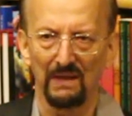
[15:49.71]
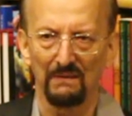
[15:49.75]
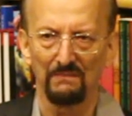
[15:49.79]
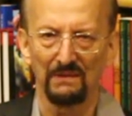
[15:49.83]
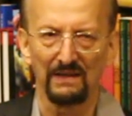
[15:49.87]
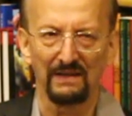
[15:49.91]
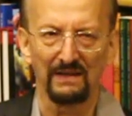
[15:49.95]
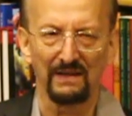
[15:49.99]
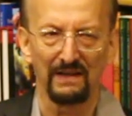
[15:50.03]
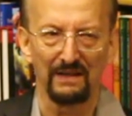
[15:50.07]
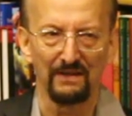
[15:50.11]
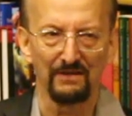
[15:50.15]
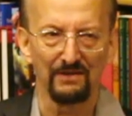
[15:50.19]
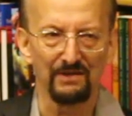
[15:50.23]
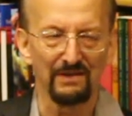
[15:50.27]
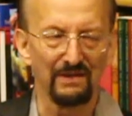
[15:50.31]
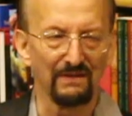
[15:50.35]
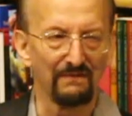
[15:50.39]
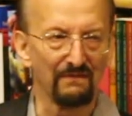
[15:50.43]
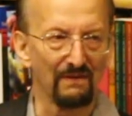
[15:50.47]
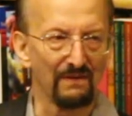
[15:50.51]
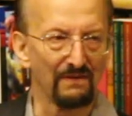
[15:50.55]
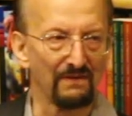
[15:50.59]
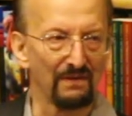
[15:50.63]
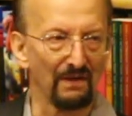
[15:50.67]
publication
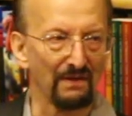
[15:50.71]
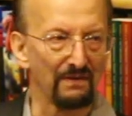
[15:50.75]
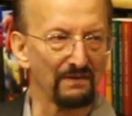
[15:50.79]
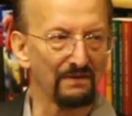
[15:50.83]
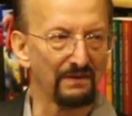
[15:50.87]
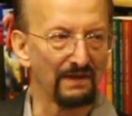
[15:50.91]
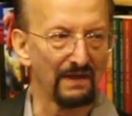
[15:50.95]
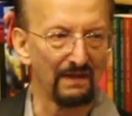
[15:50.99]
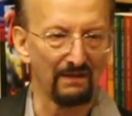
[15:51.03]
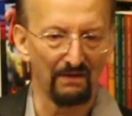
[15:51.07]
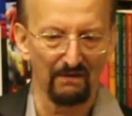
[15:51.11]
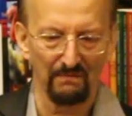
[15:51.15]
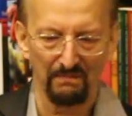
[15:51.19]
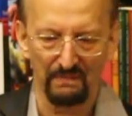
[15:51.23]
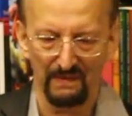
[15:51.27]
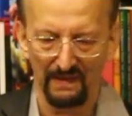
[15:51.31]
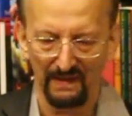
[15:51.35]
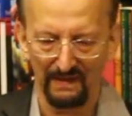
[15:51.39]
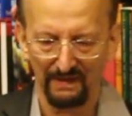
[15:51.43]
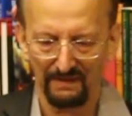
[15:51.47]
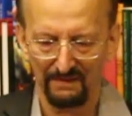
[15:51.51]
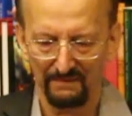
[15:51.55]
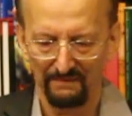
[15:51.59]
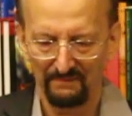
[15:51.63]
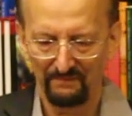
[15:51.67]
of the Thoth tarot
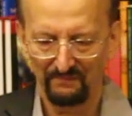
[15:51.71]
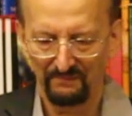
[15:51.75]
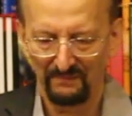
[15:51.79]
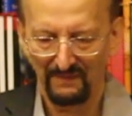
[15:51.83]
pack.